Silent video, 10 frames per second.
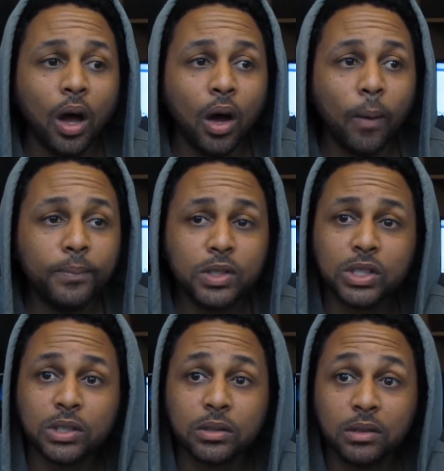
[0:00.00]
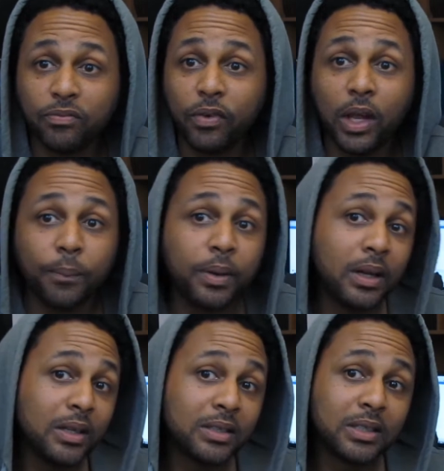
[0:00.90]
of just developing
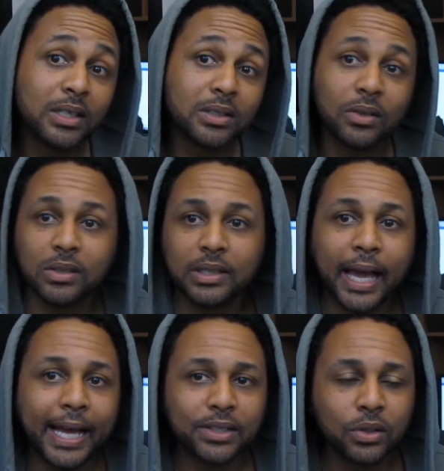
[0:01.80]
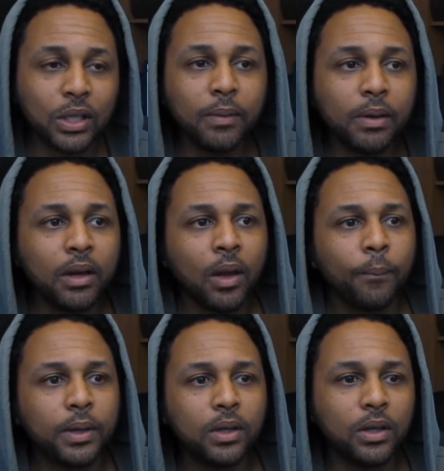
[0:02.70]
in the sense of the sky's the limit.
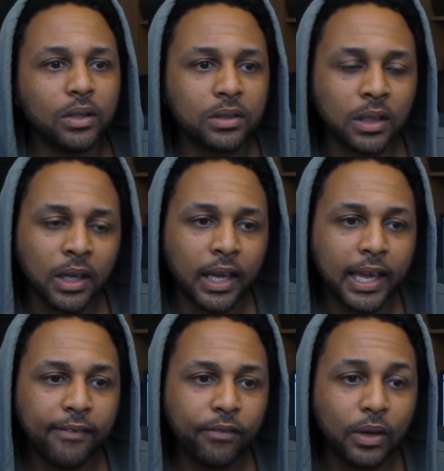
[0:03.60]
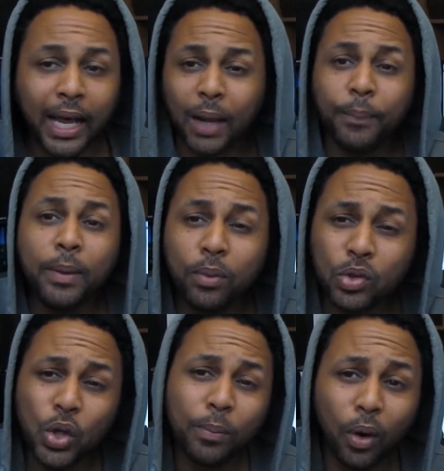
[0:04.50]
Because if a lot of people
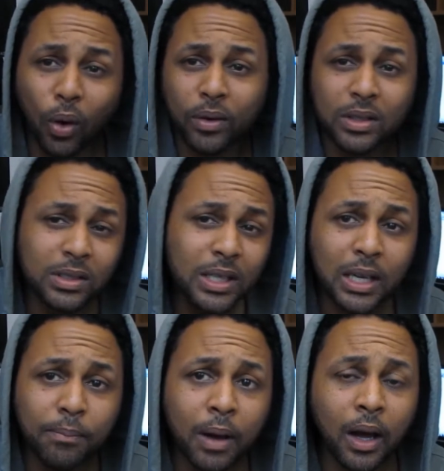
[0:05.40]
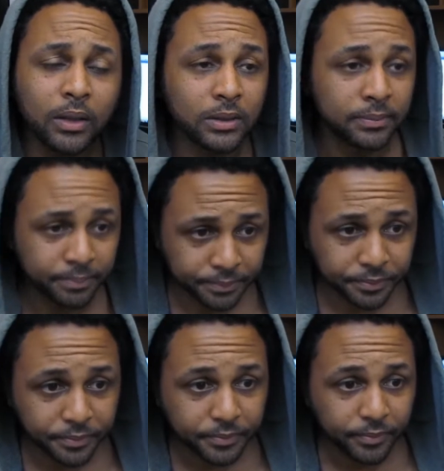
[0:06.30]
jump on this Steam box
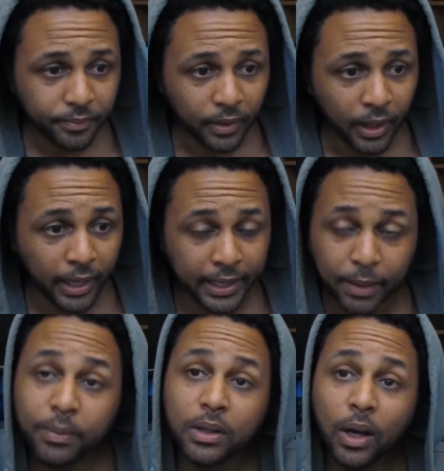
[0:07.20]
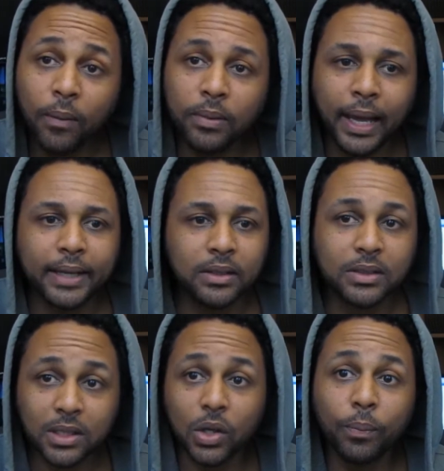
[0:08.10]
and it become like the
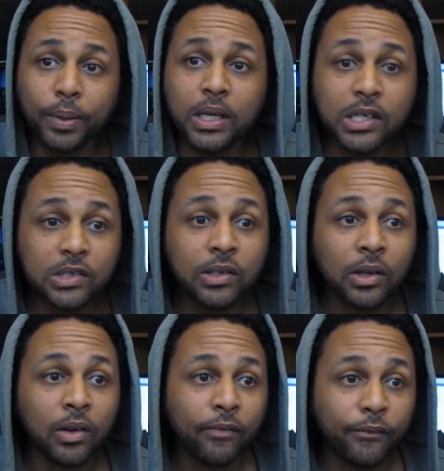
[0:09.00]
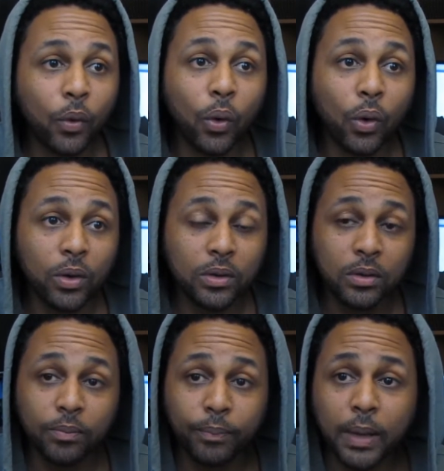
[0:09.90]
centerpiece for
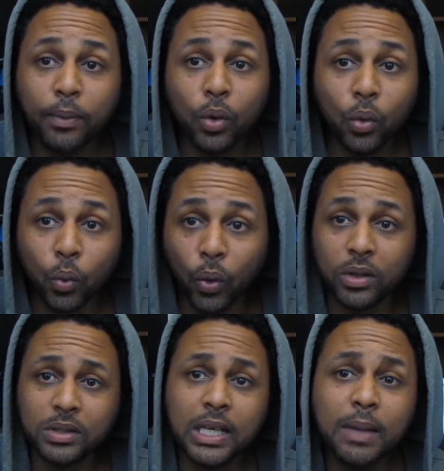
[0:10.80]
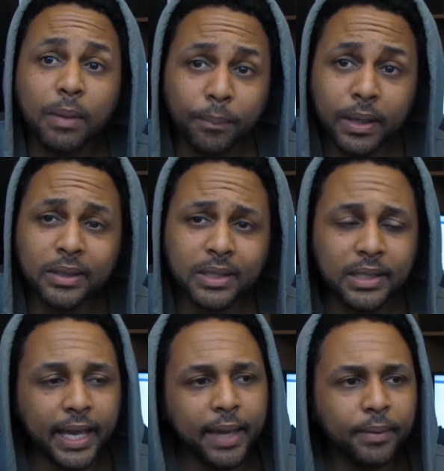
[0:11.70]
people who run Steam and
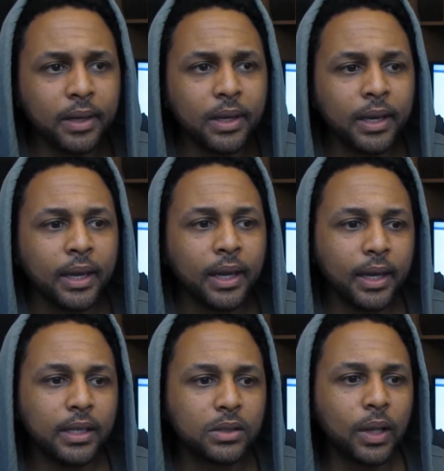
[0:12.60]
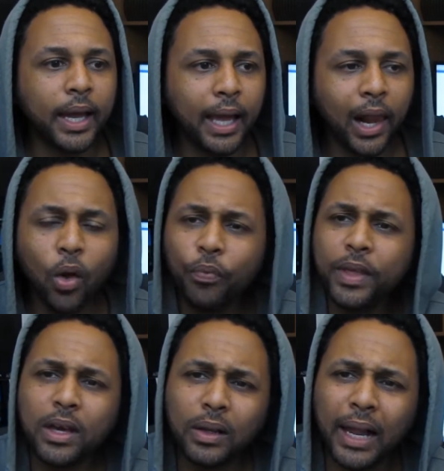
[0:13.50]
PC gaming, it's like I don't
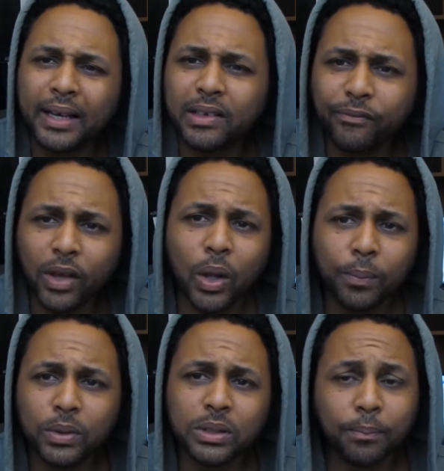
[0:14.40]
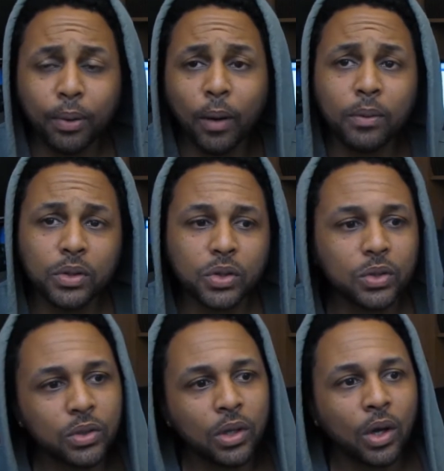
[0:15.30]
think a lot of developers and
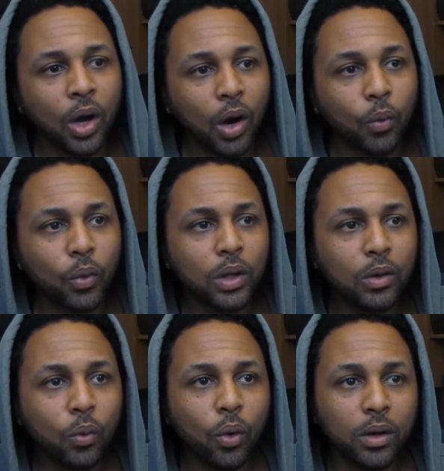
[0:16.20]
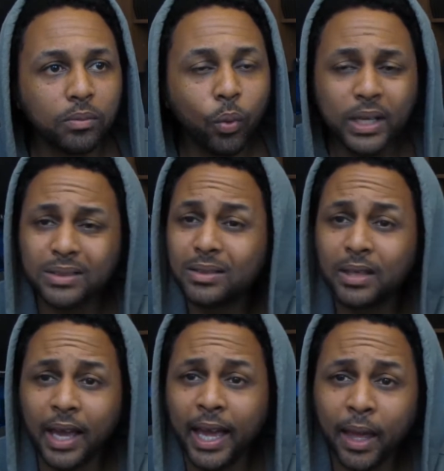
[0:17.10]
publishers are really want to waste the
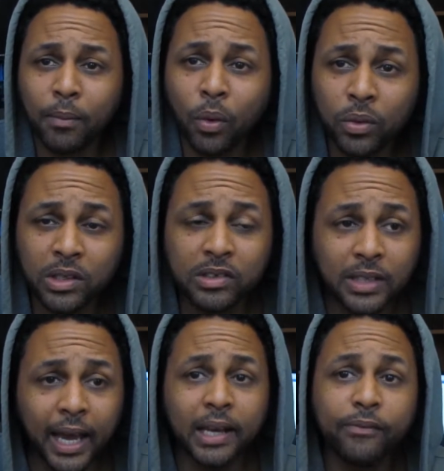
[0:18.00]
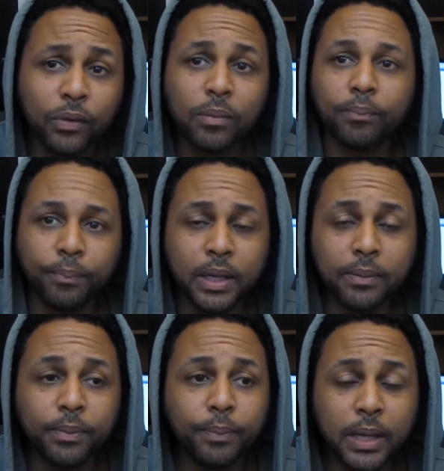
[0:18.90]
time on designing for pe
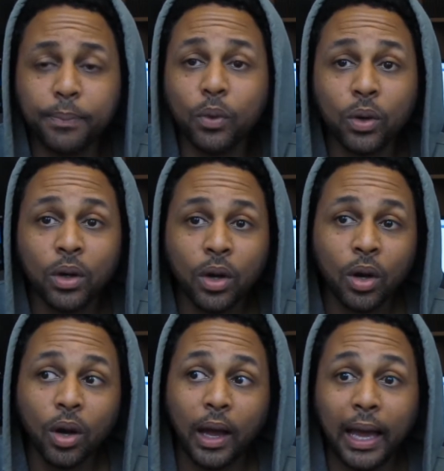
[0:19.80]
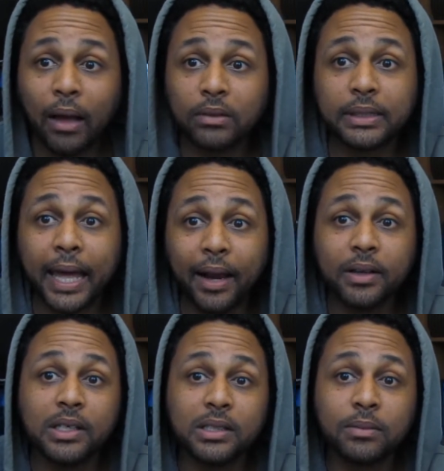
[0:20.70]
people outside of
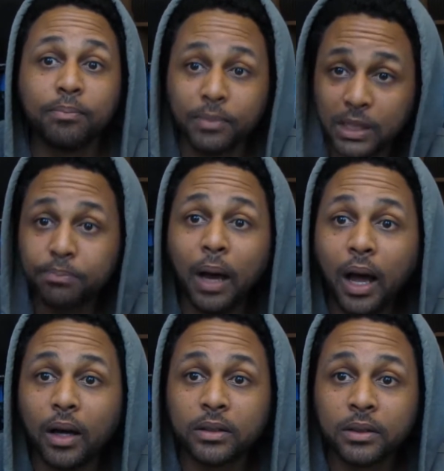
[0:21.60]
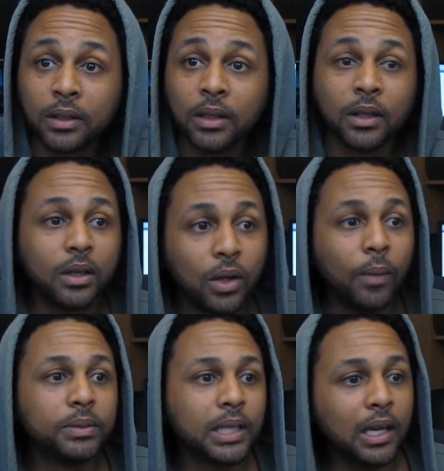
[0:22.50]
this this box. You know
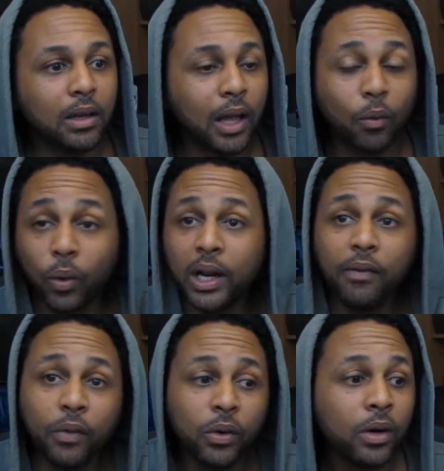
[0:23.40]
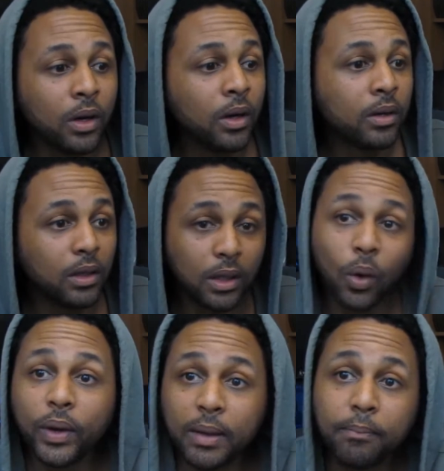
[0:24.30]
what I'm saying? Like whatever the
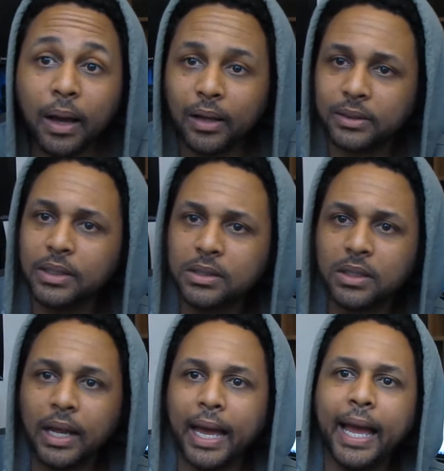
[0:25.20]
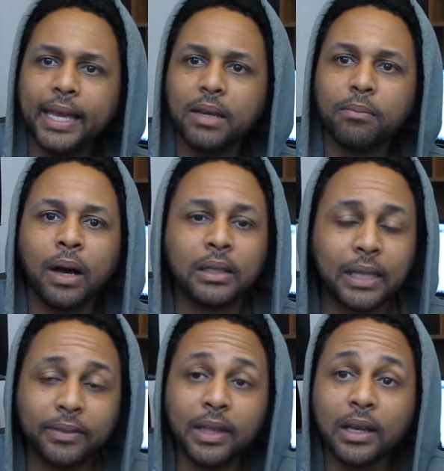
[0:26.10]
low end boxes to the high end box,
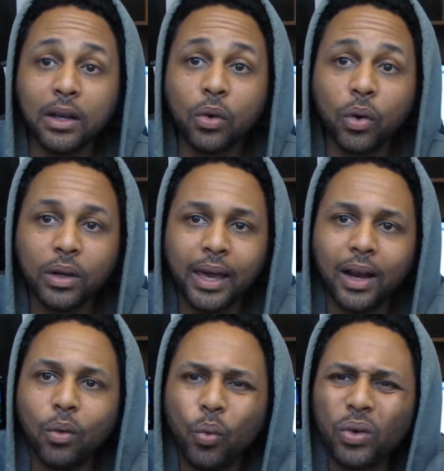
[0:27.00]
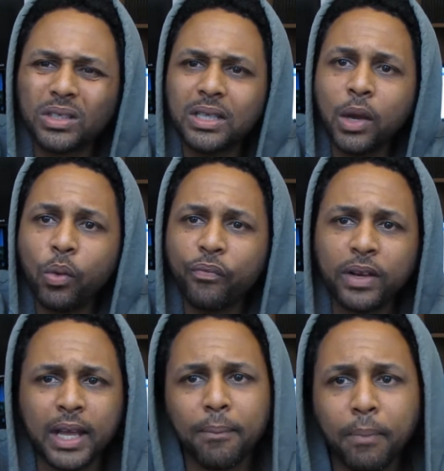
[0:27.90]
I think they're gonna kind of want to stay
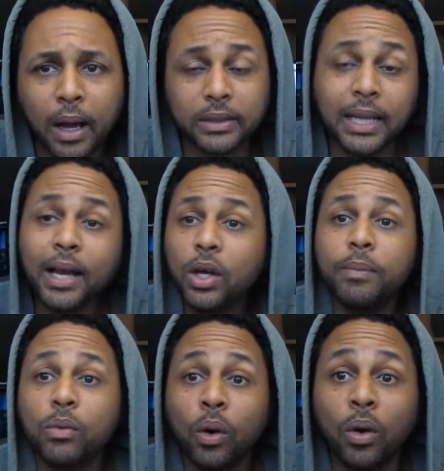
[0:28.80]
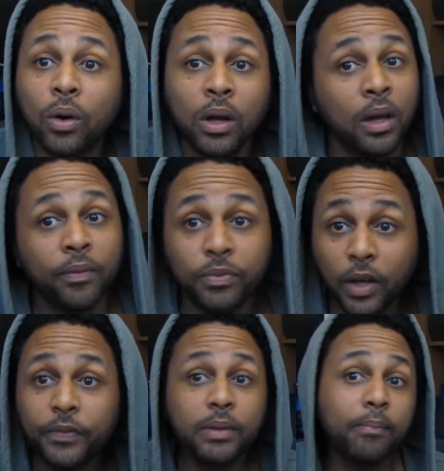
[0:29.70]
within that box. Now I could be wrong.
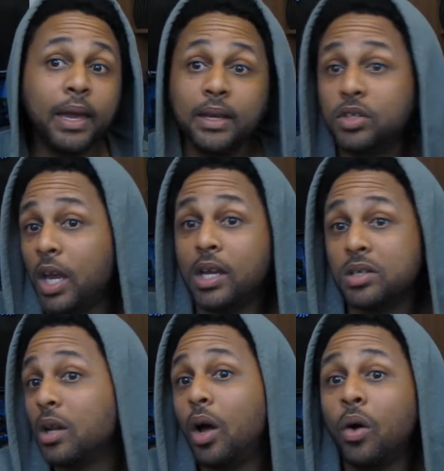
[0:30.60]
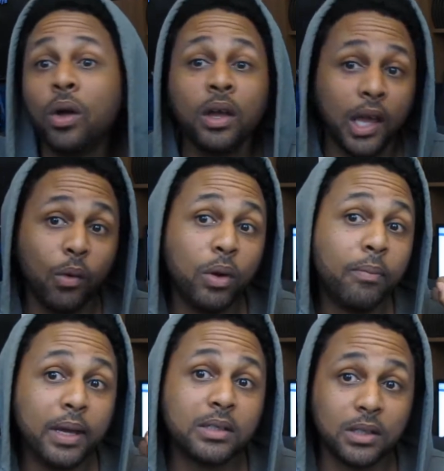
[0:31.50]
Nothing may change at all, and we
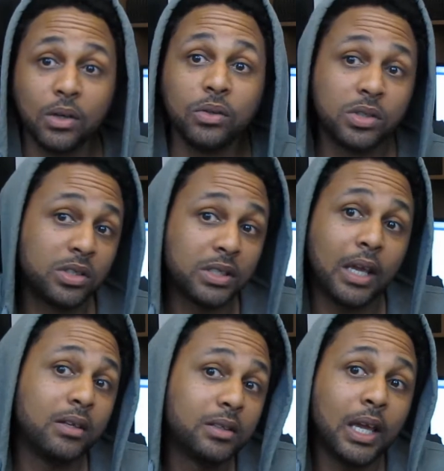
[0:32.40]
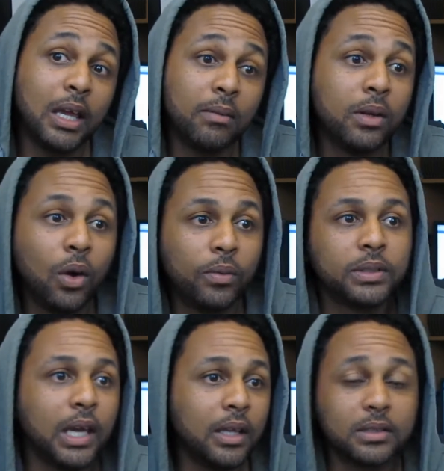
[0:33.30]
may still just stay the same. You know what I'm
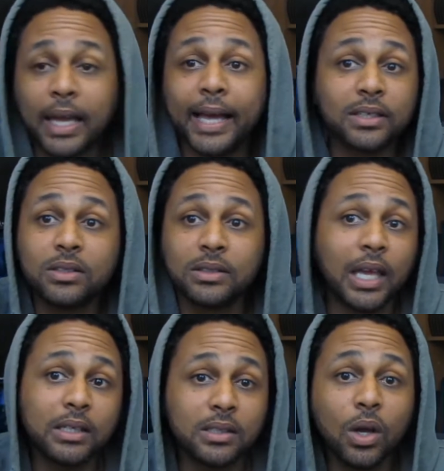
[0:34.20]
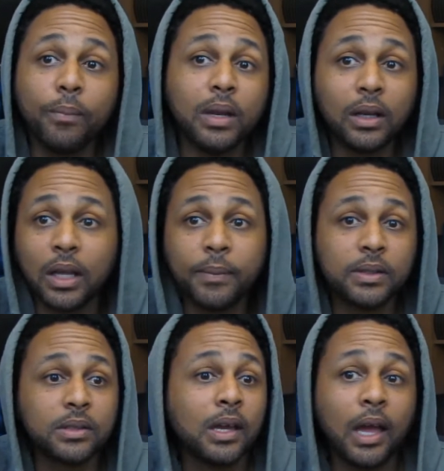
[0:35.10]
saying? The skies can stay still be the
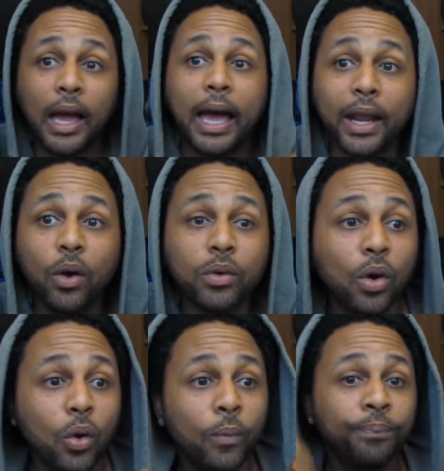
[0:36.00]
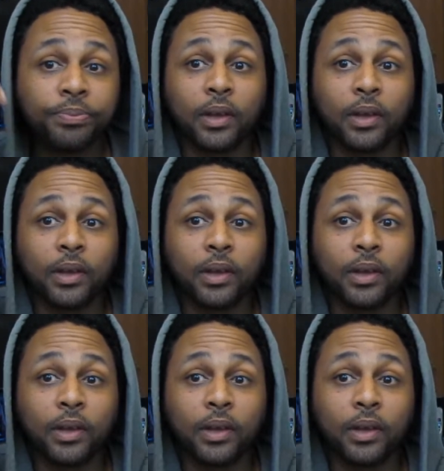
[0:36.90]
limits. I don't know.